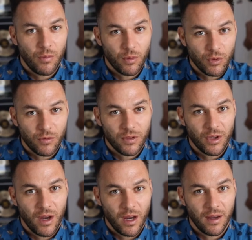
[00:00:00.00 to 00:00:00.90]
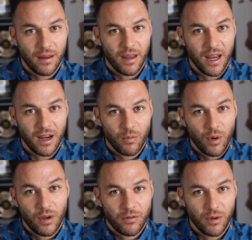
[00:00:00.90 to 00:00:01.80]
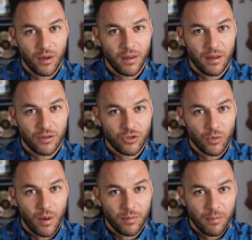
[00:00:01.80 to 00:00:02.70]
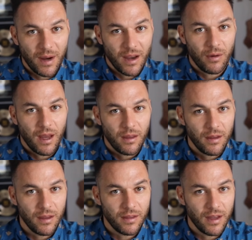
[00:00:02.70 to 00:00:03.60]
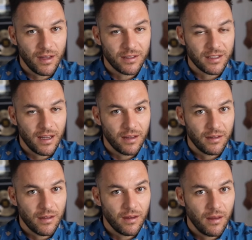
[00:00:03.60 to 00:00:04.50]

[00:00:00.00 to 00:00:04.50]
Remove the car, add a waterfall, swap the background, done in seconds.